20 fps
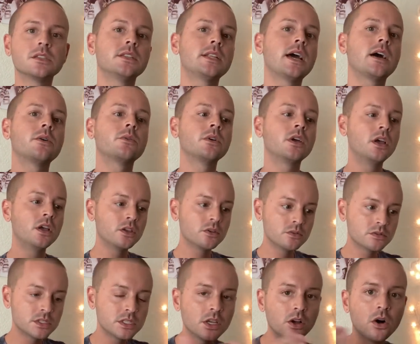and now you
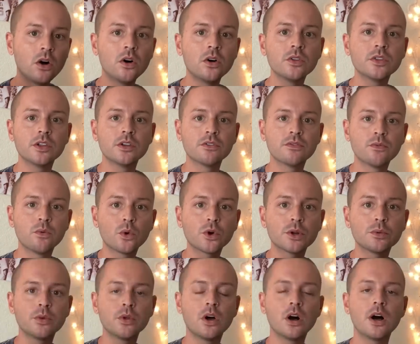see all the affordable